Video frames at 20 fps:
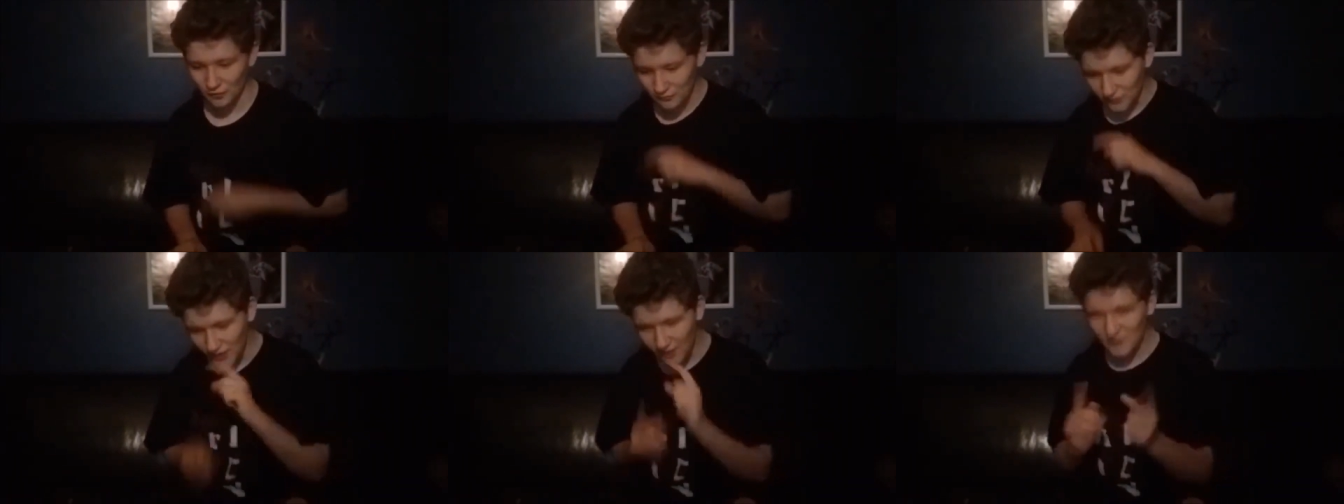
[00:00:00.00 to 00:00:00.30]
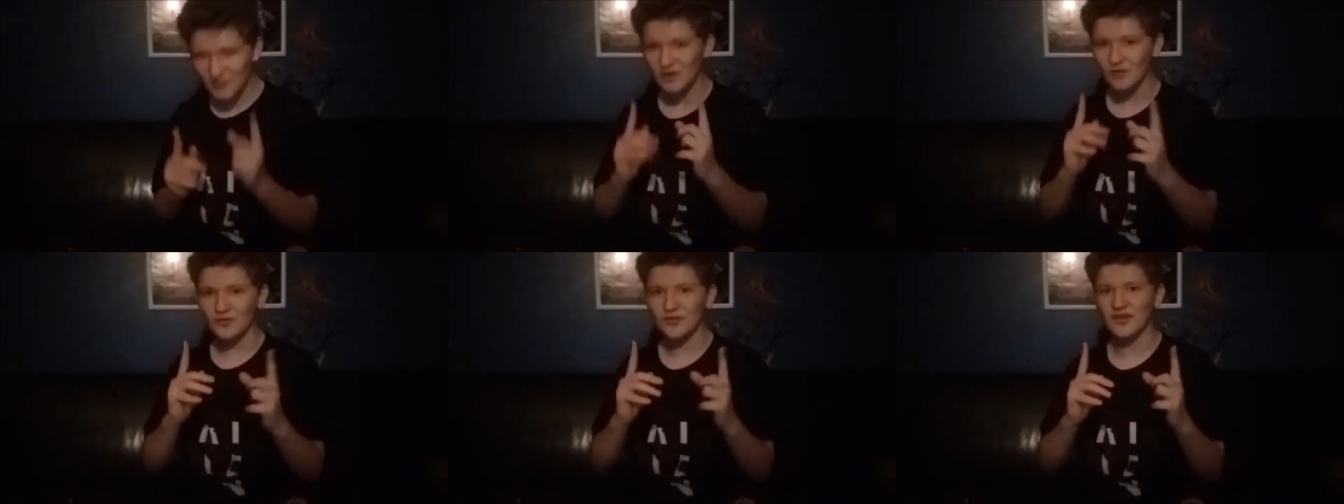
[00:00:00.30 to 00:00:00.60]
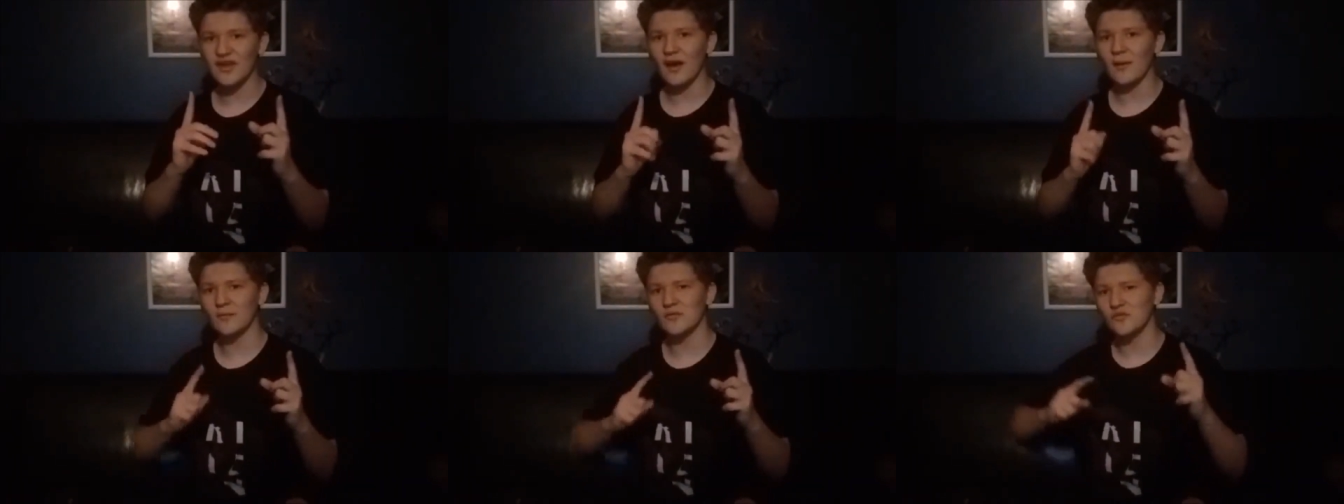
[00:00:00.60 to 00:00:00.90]
Let me know in the
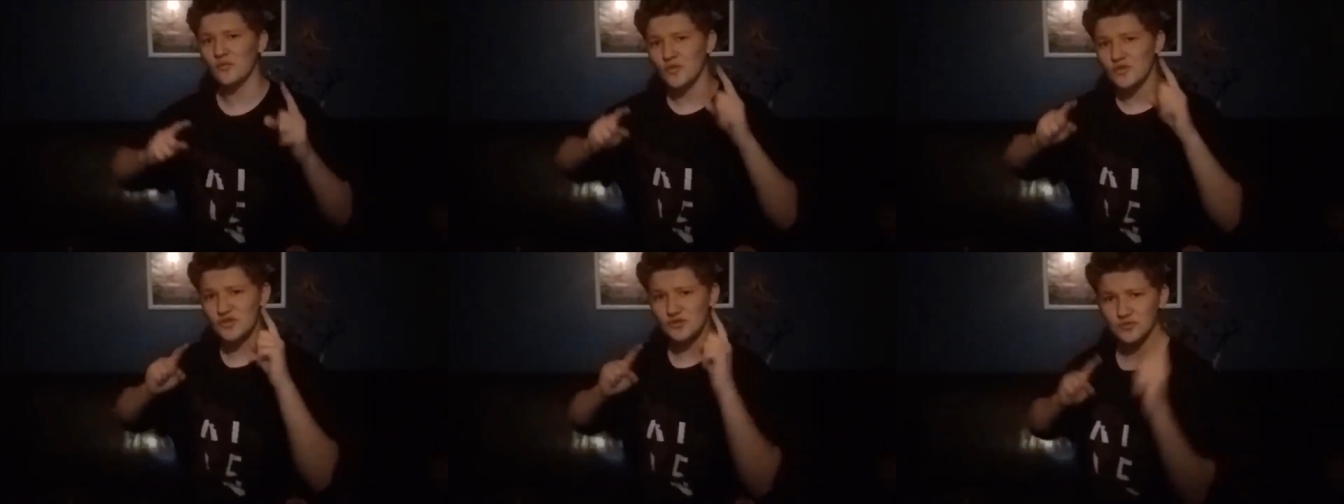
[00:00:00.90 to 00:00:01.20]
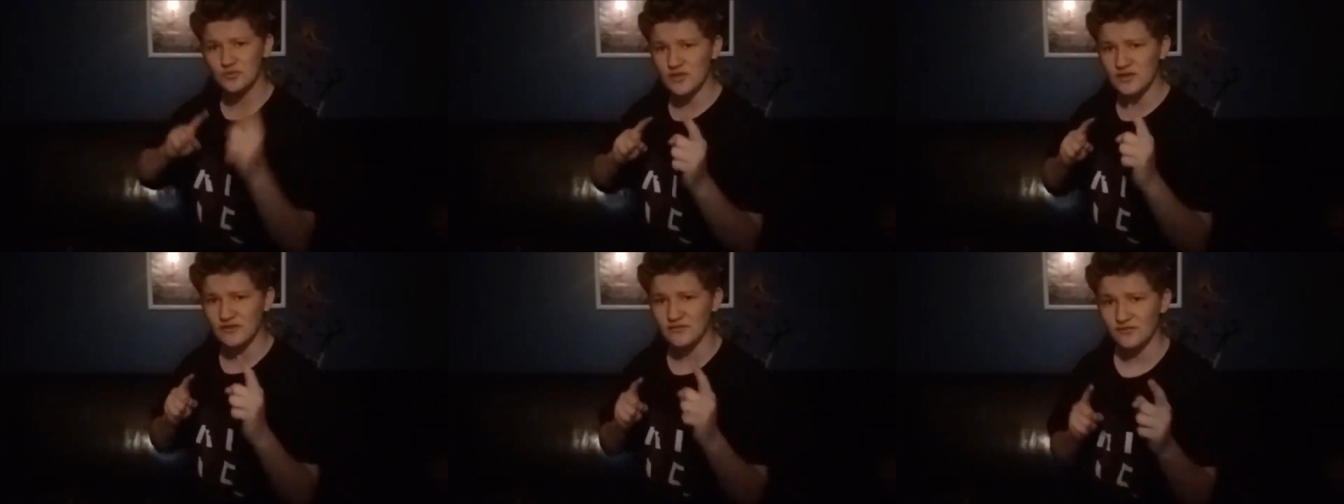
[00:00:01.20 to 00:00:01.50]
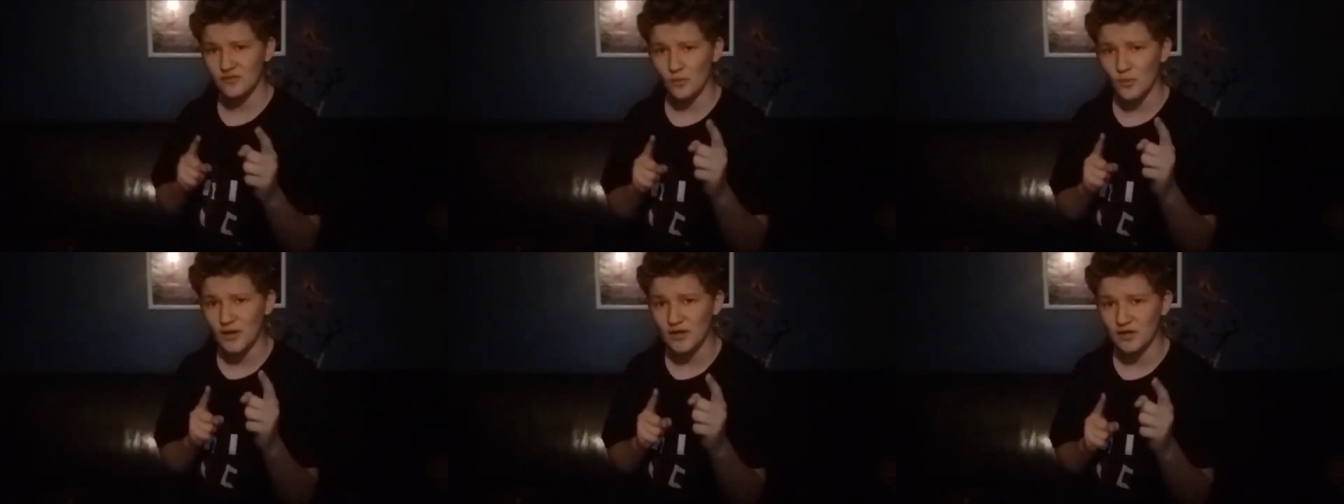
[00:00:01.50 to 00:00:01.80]
comments what you think
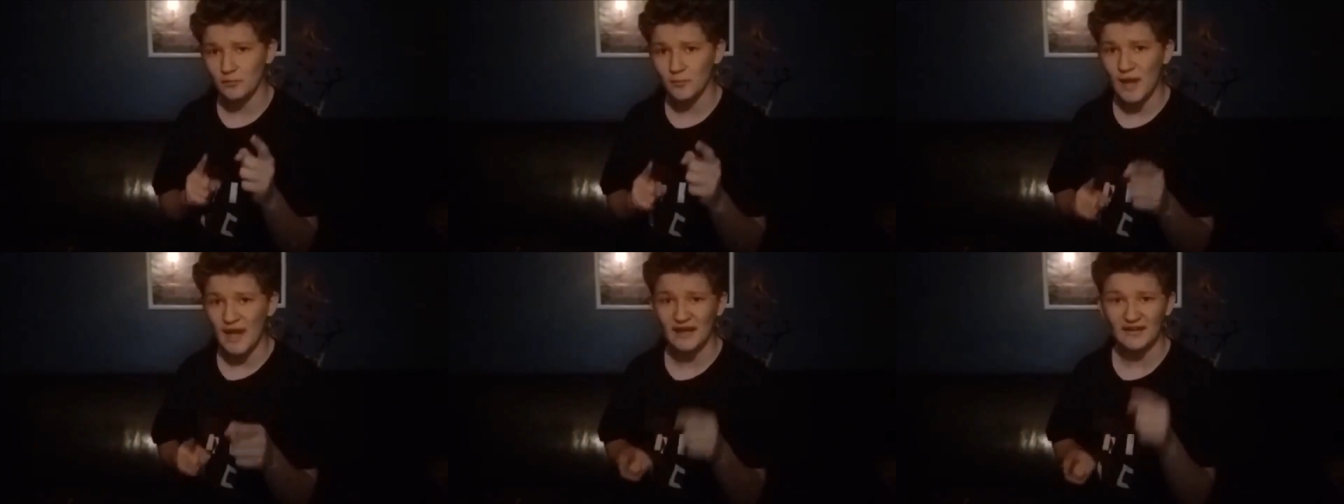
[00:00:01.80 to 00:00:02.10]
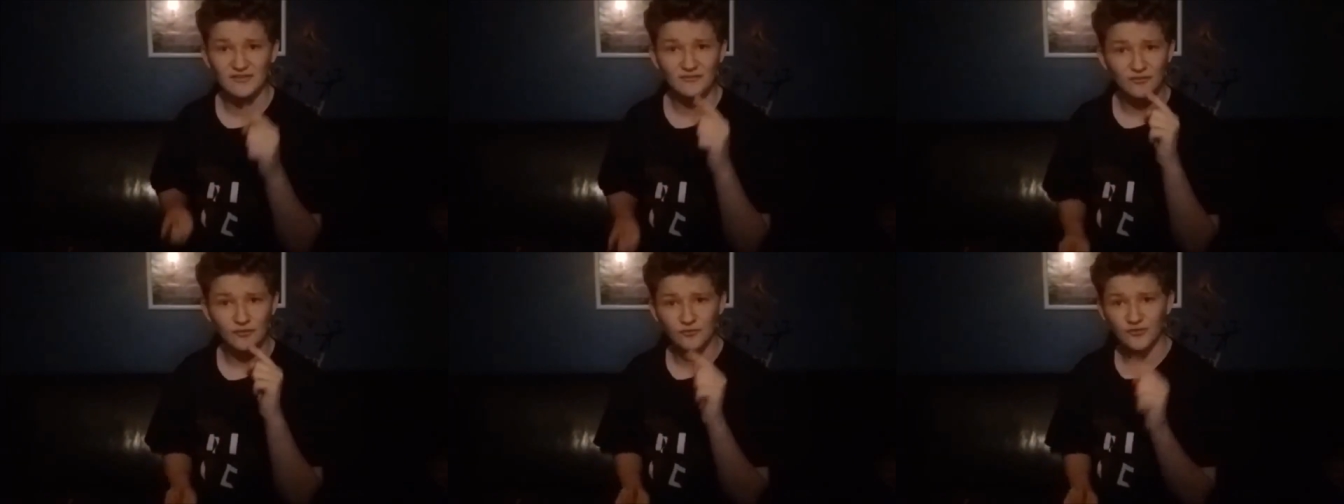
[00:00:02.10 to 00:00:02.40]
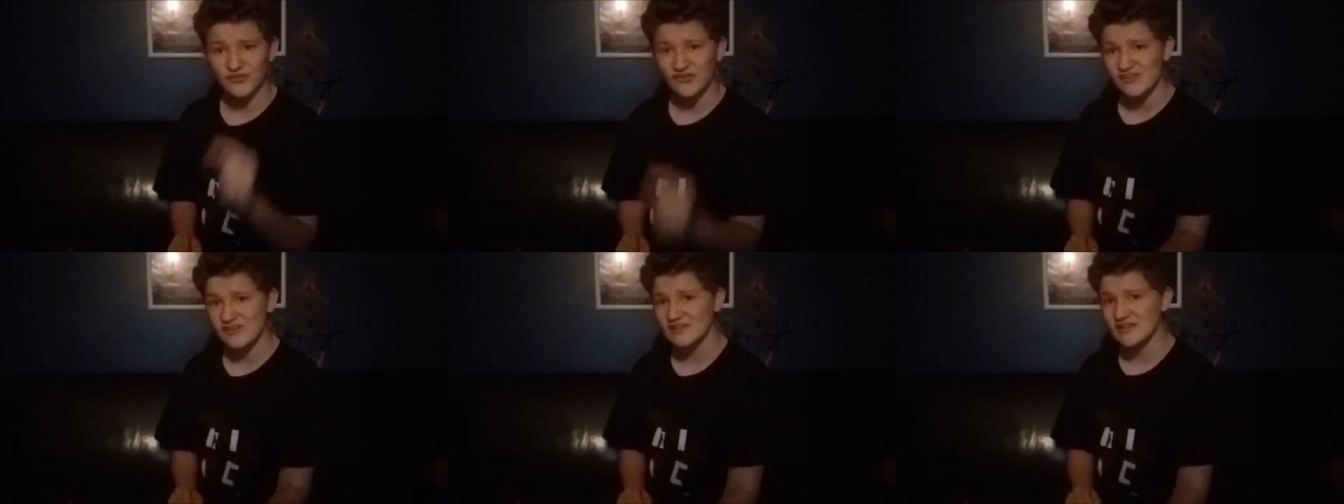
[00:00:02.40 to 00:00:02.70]
of The Wicker Man if you've
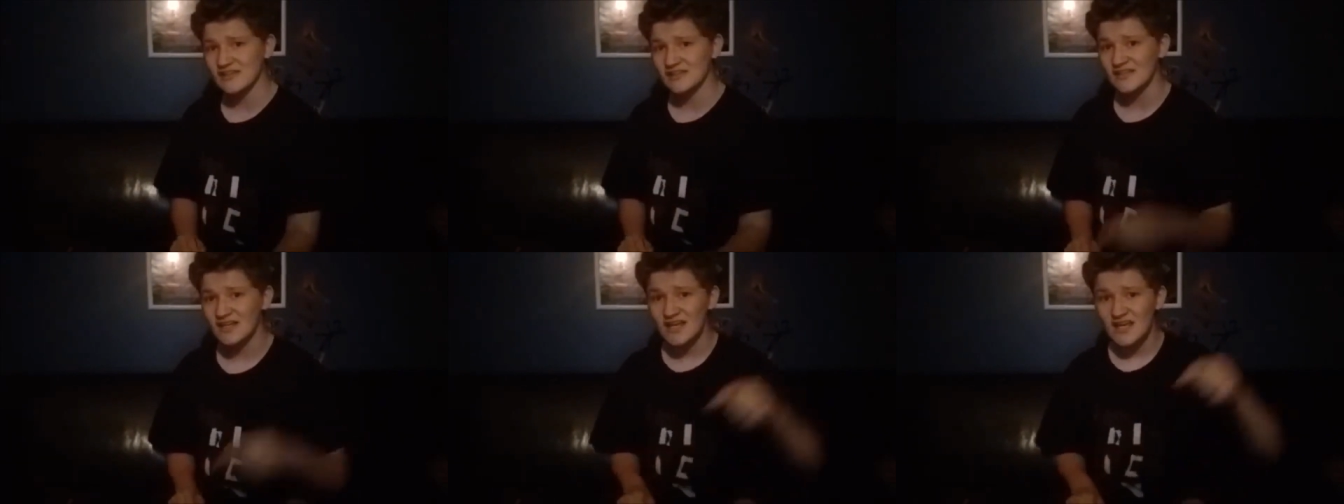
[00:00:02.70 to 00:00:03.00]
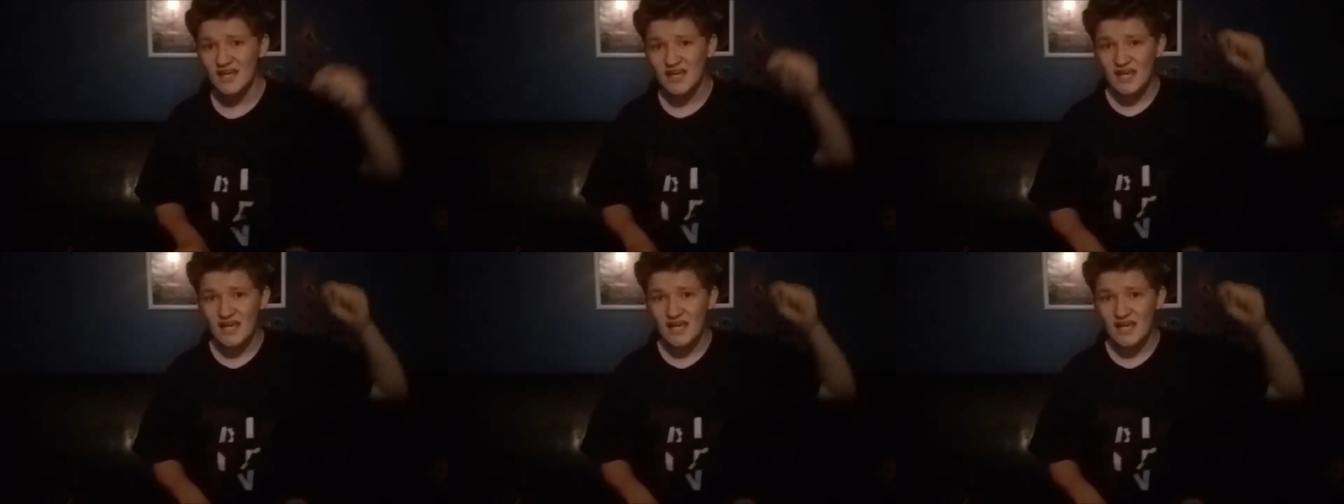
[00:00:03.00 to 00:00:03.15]
seen it.